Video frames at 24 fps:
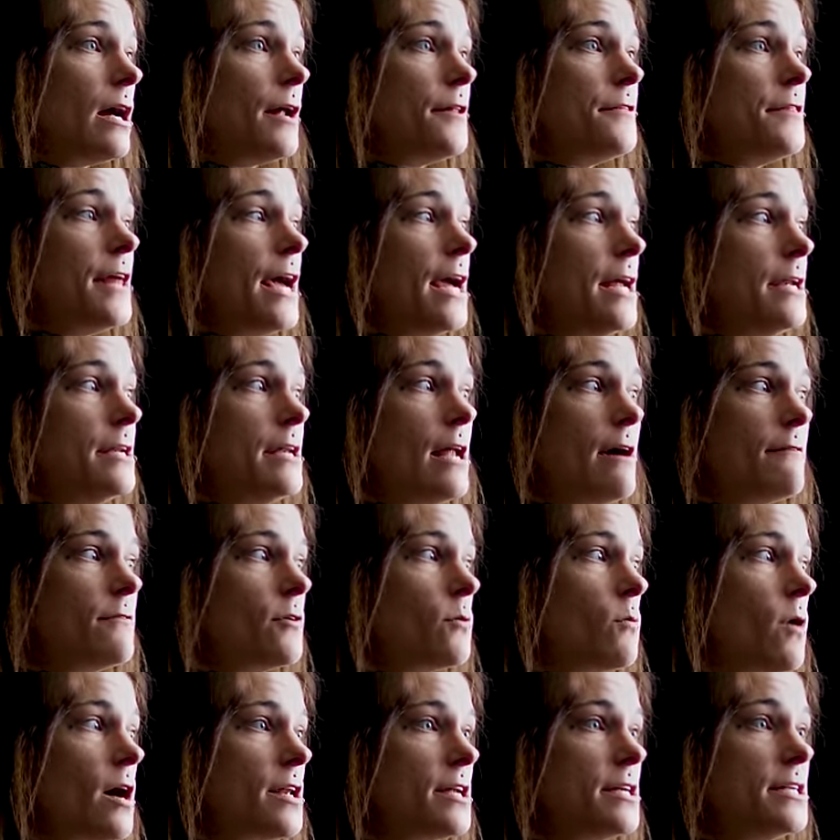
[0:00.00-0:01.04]
They never
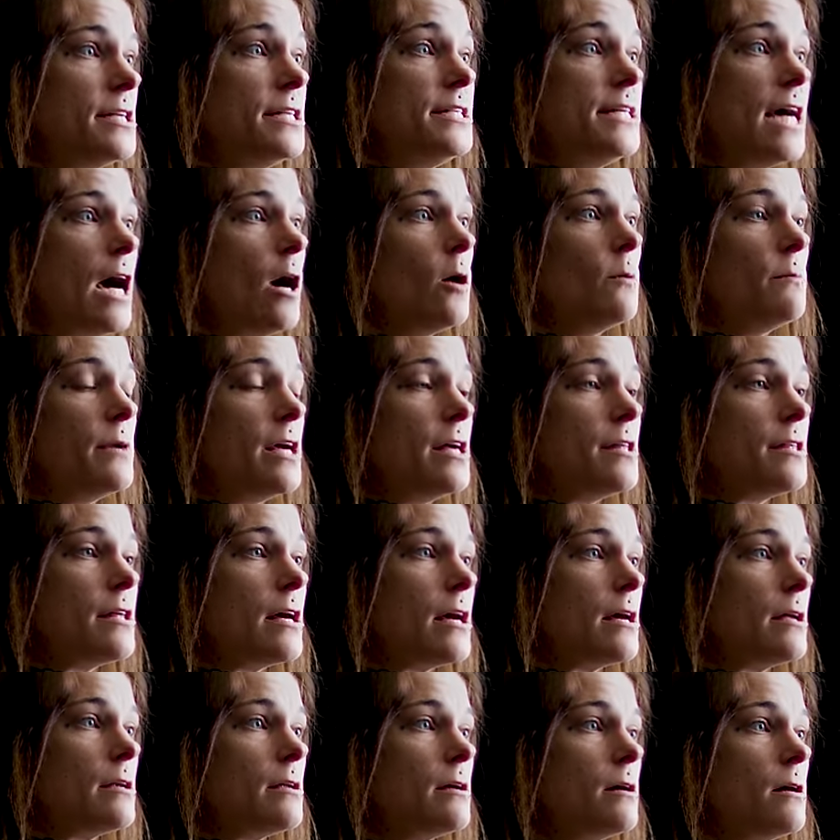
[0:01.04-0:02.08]
wanted to tell me
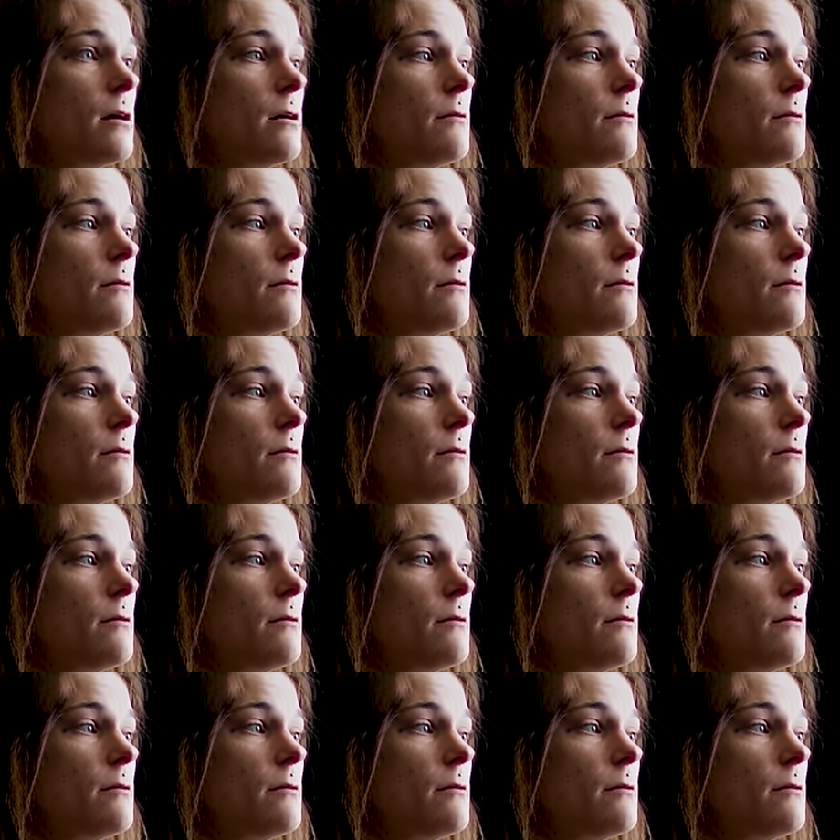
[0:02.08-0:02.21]
that